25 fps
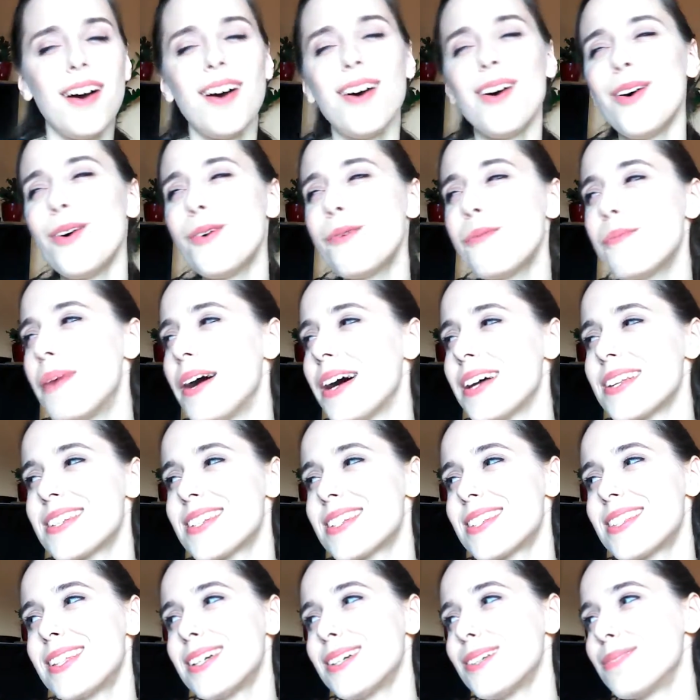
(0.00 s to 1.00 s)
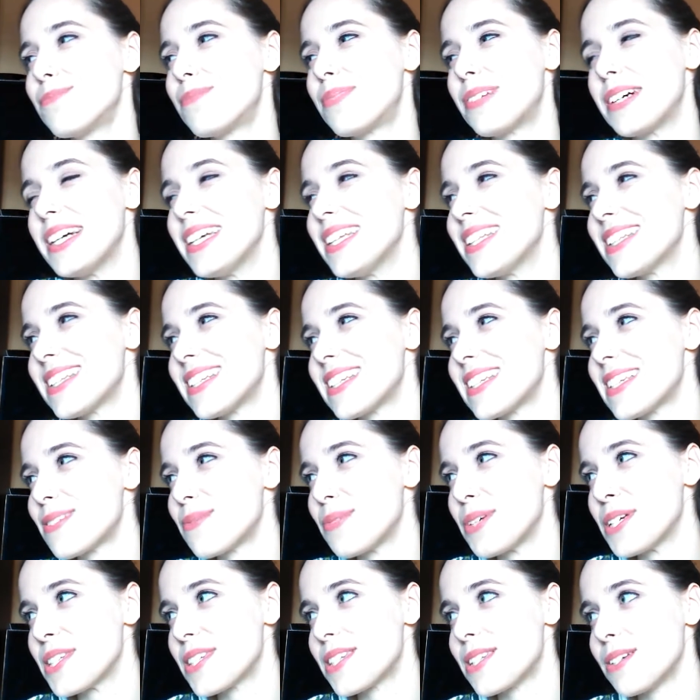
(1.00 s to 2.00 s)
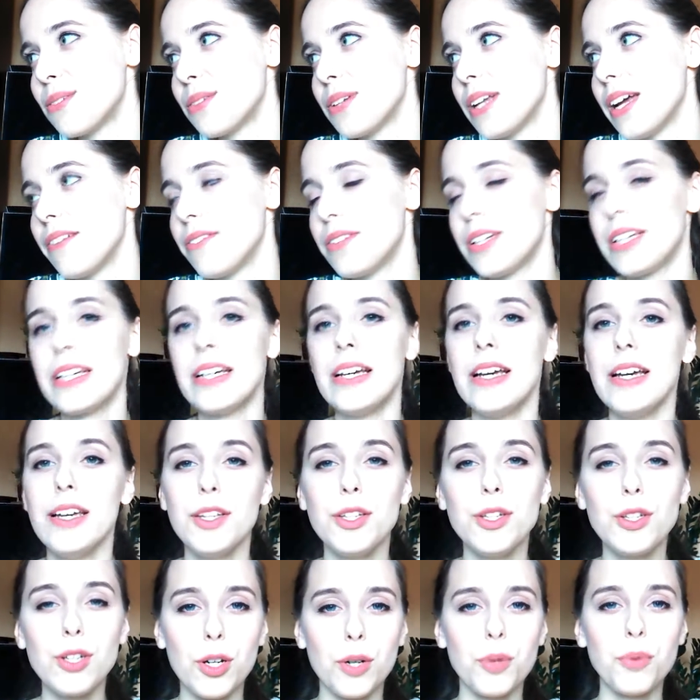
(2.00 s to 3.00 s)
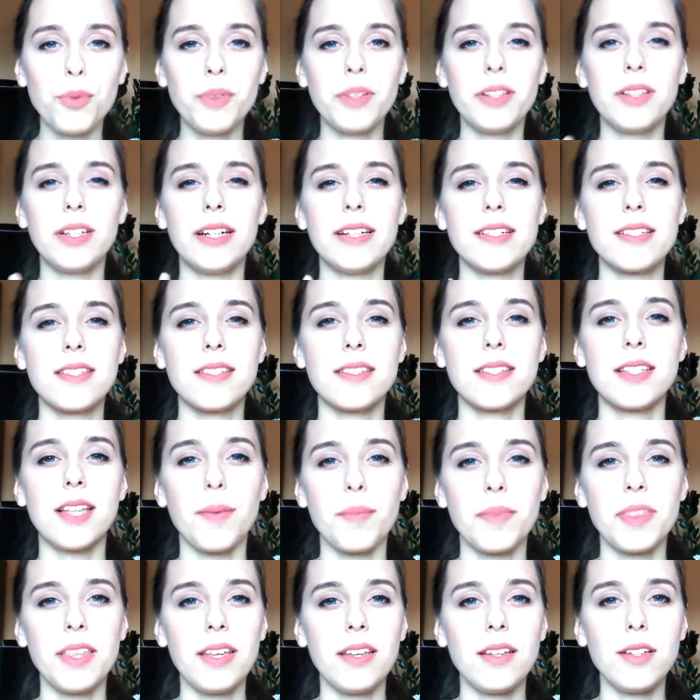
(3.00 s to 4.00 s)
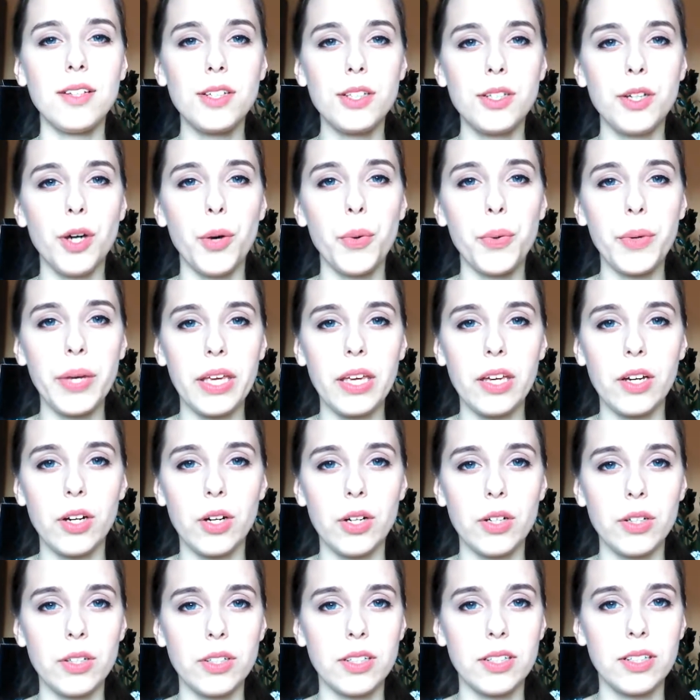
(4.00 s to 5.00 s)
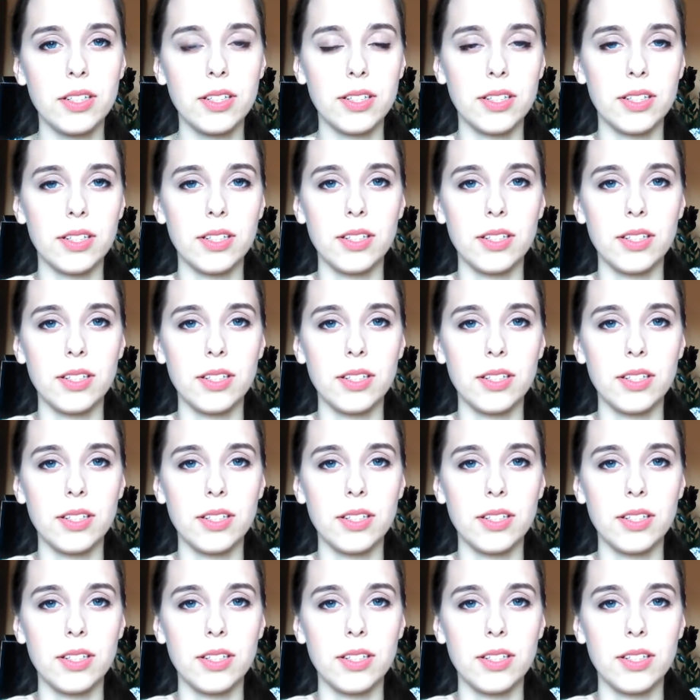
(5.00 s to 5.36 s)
Oh, but the prince was so lovely. You know, there's something going on